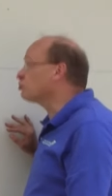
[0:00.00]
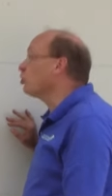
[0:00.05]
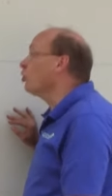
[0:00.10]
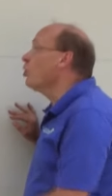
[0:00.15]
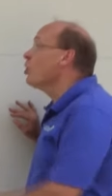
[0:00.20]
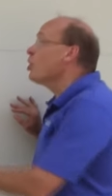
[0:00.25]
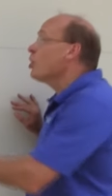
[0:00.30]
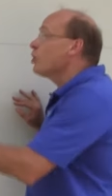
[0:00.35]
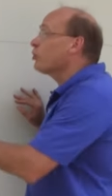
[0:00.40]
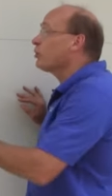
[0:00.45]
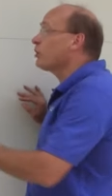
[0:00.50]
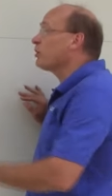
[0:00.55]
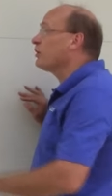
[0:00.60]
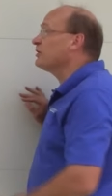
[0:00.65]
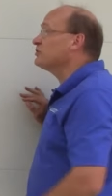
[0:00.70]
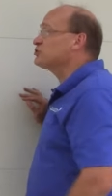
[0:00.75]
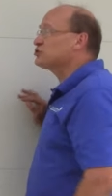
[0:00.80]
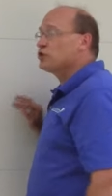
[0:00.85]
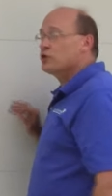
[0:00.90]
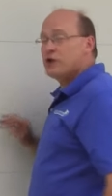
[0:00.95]
So we're
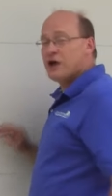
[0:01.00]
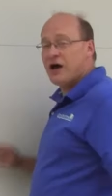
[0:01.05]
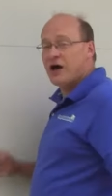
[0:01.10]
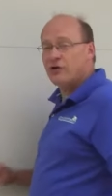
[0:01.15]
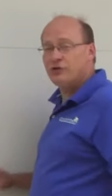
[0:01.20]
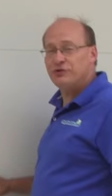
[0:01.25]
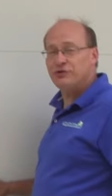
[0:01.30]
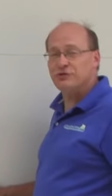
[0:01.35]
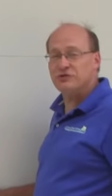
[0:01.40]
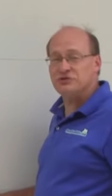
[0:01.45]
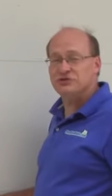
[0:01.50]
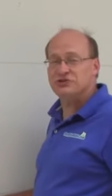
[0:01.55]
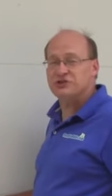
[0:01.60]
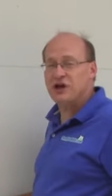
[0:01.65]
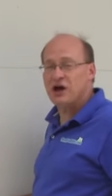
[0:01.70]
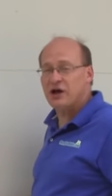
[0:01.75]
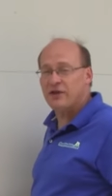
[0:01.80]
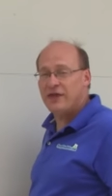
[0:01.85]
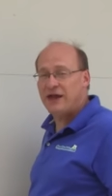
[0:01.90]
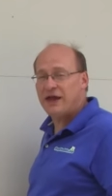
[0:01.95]
going to show you how to
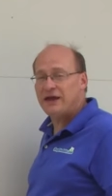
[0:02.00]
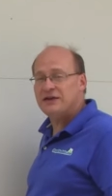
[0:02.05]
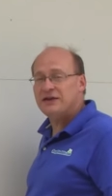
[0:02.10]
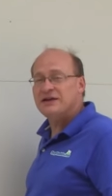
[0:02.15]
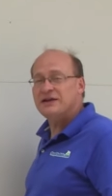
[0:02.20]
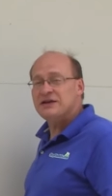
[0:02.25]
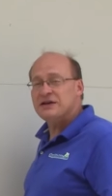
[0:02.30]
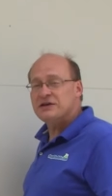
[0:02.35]
install that.